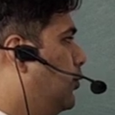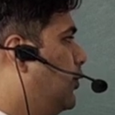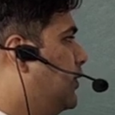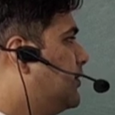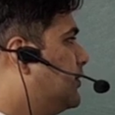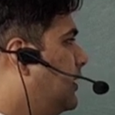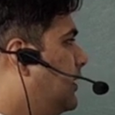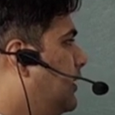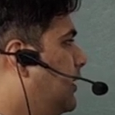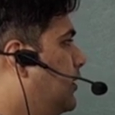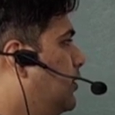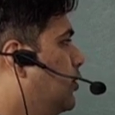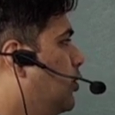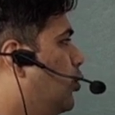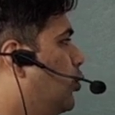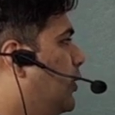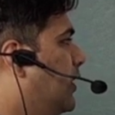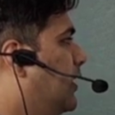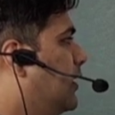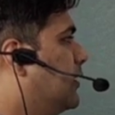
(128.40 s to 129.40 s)
Richly
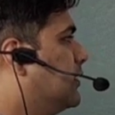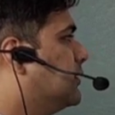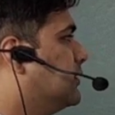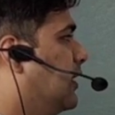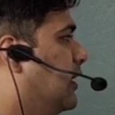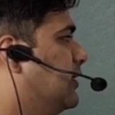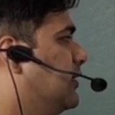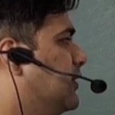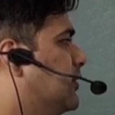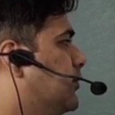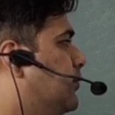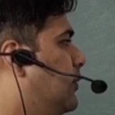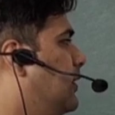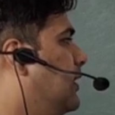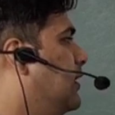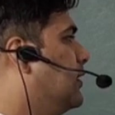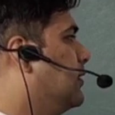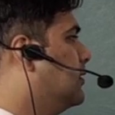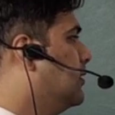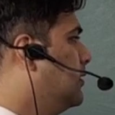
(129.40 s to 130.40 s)
your wares are
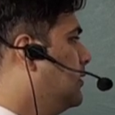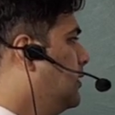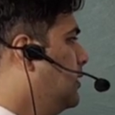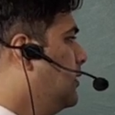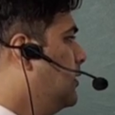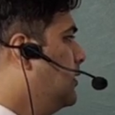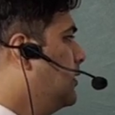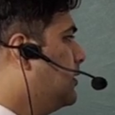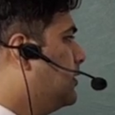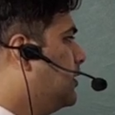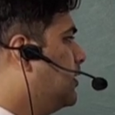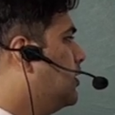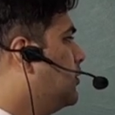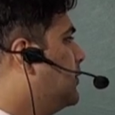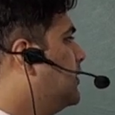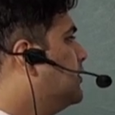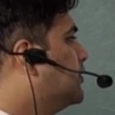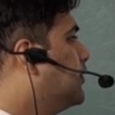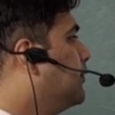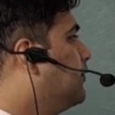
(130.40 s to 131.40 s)
displayed.
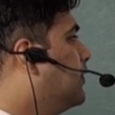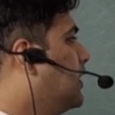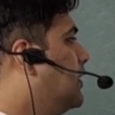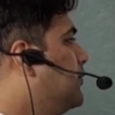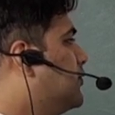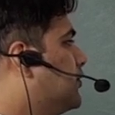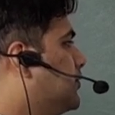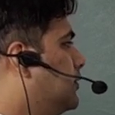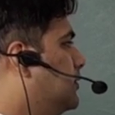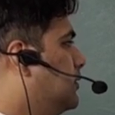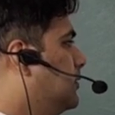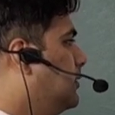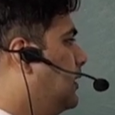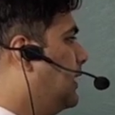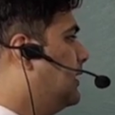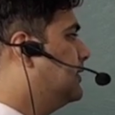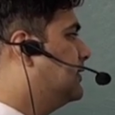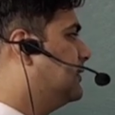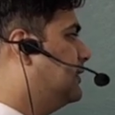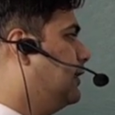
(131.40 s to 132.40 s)
Turbans of crimson
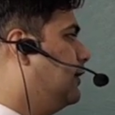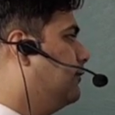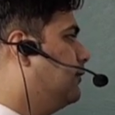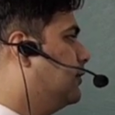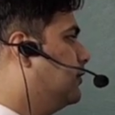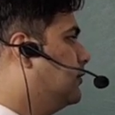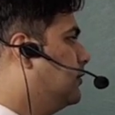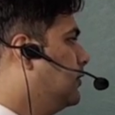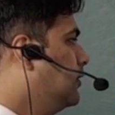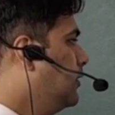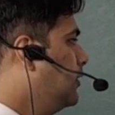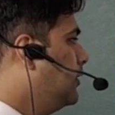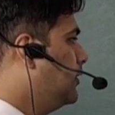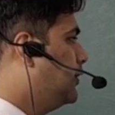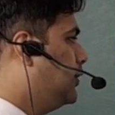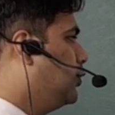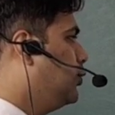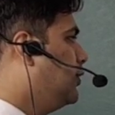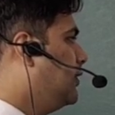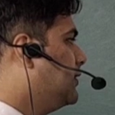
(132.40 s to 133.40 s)
and silver,
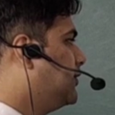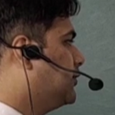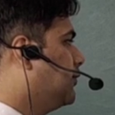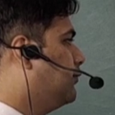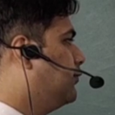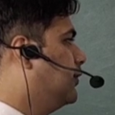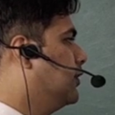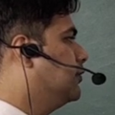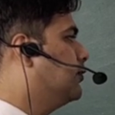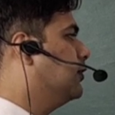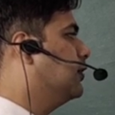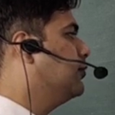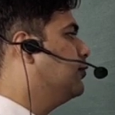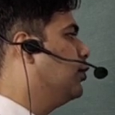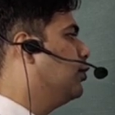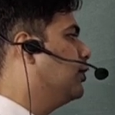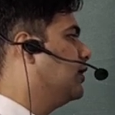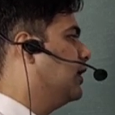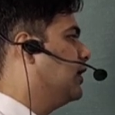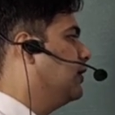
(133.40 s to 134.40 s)
tunics of purple
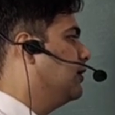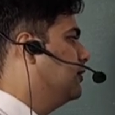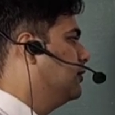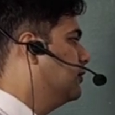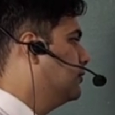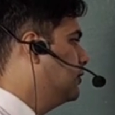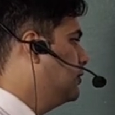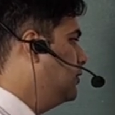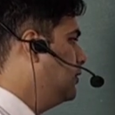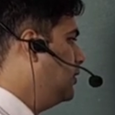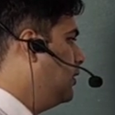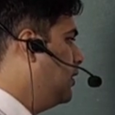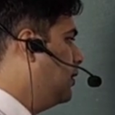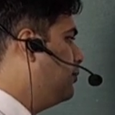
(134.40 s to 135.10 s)
brocade.